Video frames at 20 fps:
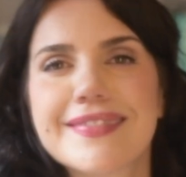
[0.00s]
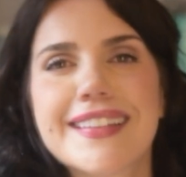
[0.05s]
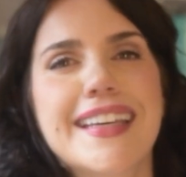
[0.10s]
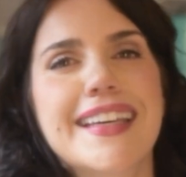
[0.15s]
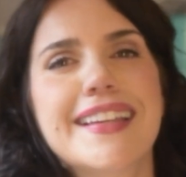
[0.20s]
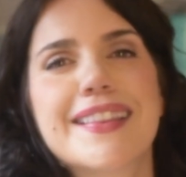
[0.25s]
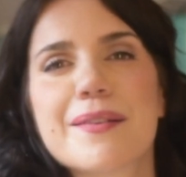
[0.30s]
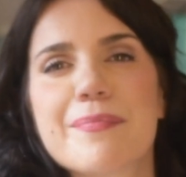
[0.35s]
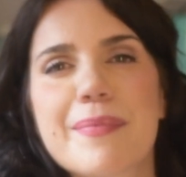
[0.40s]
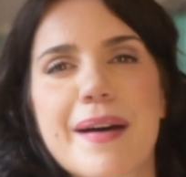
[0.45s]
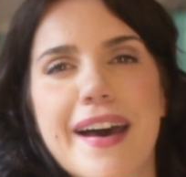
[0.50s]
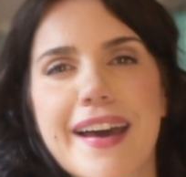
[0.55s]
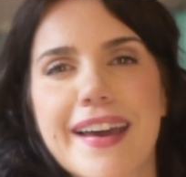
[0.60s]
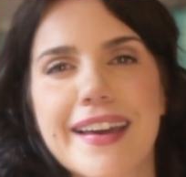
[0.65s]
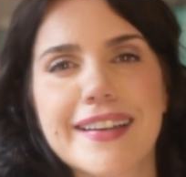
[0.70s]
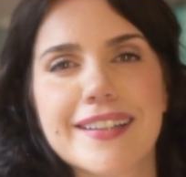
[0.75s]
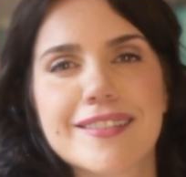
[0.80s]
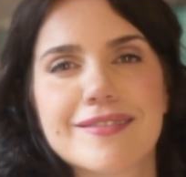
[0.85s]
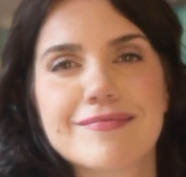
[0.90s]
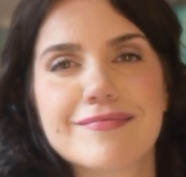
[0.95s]
eat the pie
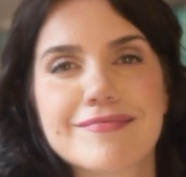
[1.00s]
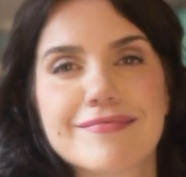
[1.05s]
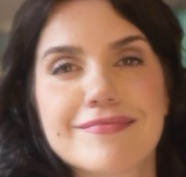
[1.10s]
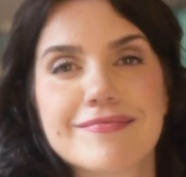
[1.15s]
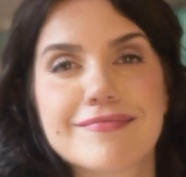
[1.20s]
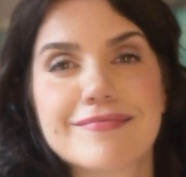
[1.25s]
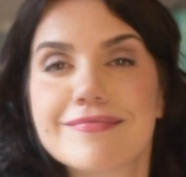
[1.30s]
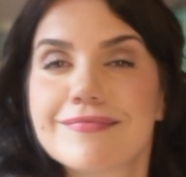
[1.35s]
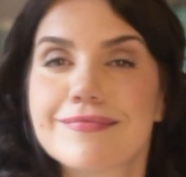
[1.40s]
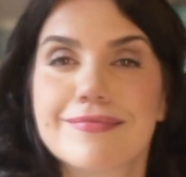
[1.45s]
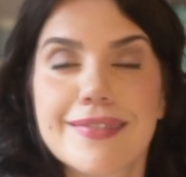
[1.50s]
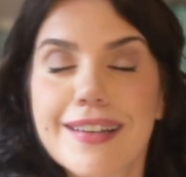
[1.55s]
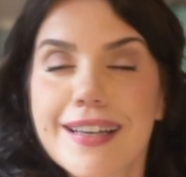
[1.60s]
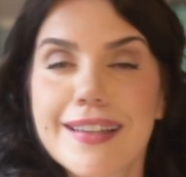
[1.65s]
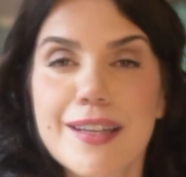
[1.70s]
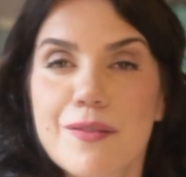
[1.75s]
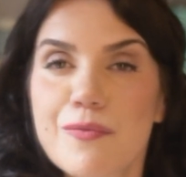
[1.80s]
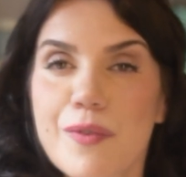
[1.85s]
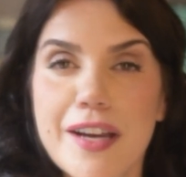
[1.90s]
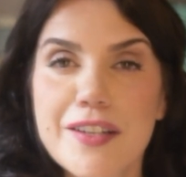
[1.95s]
and
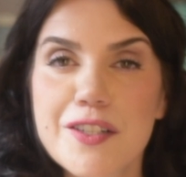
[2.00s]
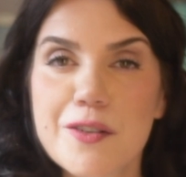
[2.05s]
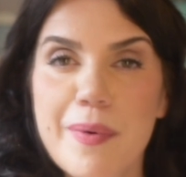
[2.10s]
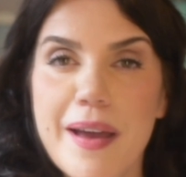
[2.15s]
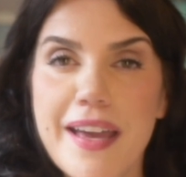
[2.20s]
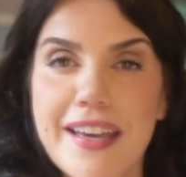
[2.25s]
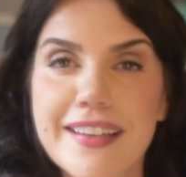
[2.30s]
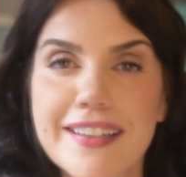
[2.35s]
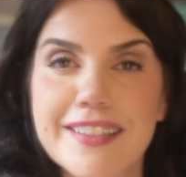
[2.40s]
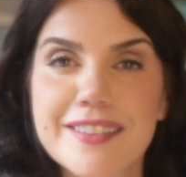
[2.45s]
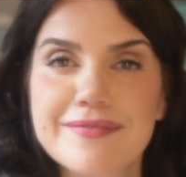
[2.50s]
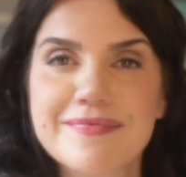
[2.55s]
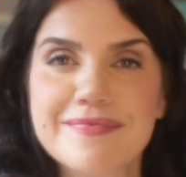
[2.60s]
then ride your bike.